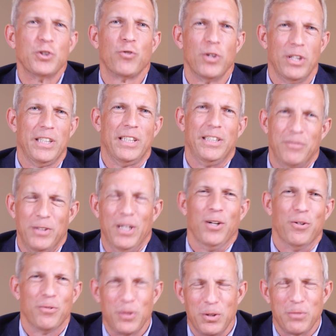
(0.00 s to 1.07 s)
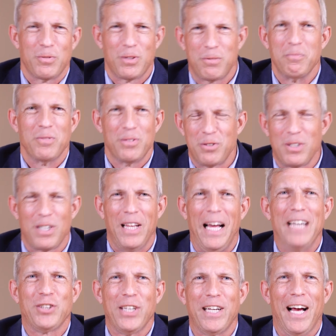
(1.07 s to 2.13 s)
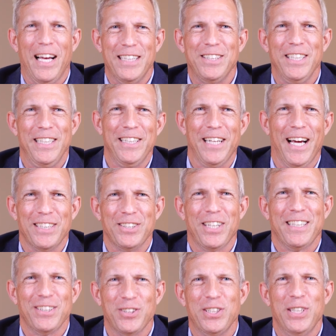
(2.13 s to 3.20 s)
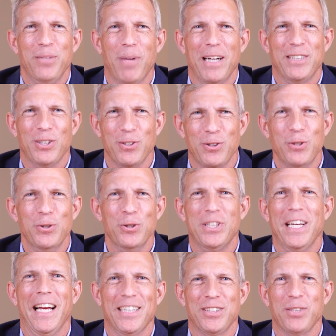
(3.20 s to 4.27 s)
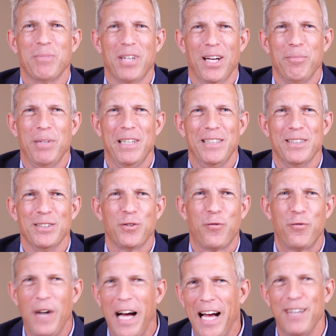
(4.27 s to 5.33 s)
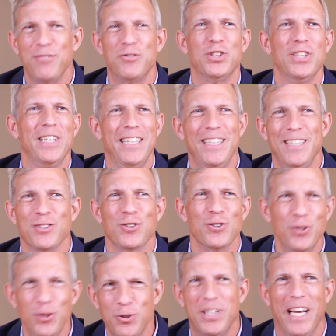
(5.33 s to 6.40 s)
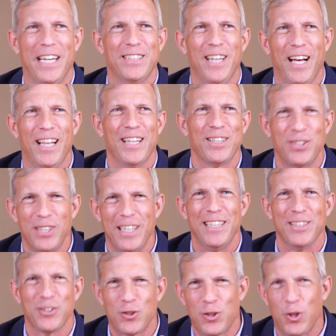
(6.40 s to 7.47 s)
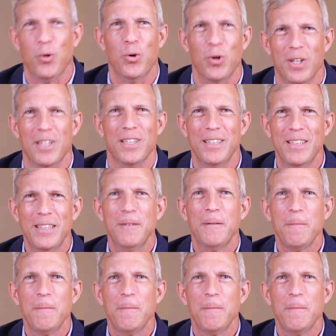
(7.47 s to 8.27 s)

is really, you know, classic I T guys. I could see Mike's enthusiasm coming. It's five G, it's new technology, it's cool.